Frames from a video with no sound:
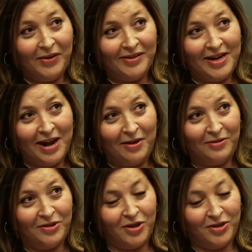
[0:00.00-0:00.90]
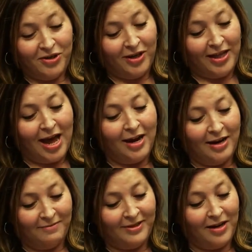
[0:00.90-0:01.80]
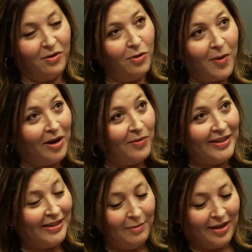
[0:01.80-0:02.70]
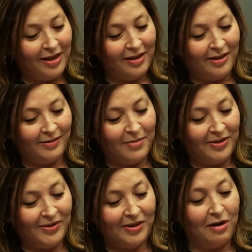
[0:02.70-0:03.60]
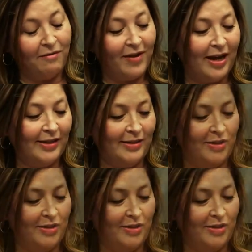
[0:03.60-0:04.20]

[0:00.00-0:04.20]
use now took that and said, oh, why don't we stimulate these muscles in our face?